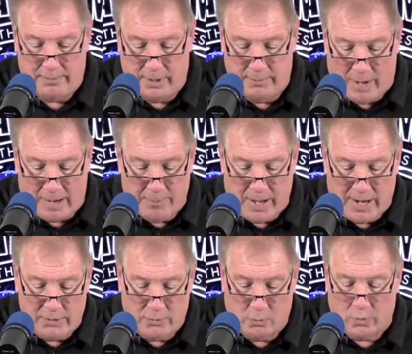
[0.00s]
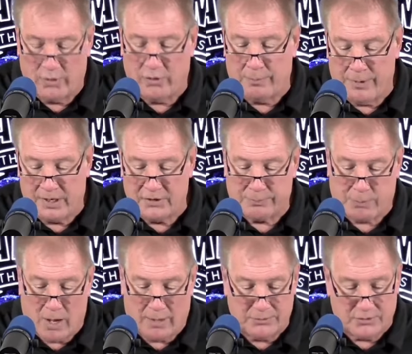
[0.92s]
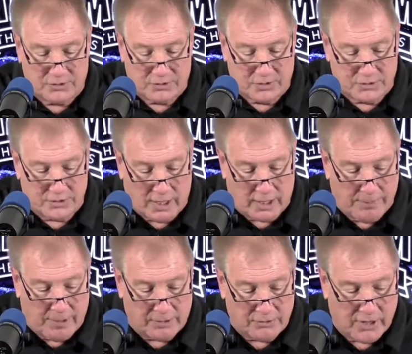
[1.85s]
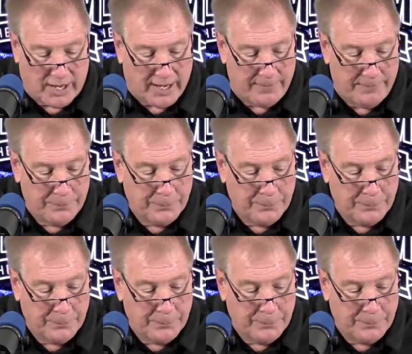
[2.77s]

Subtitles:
In my mind, one of the biggest problems the Cincinnati Bengals had,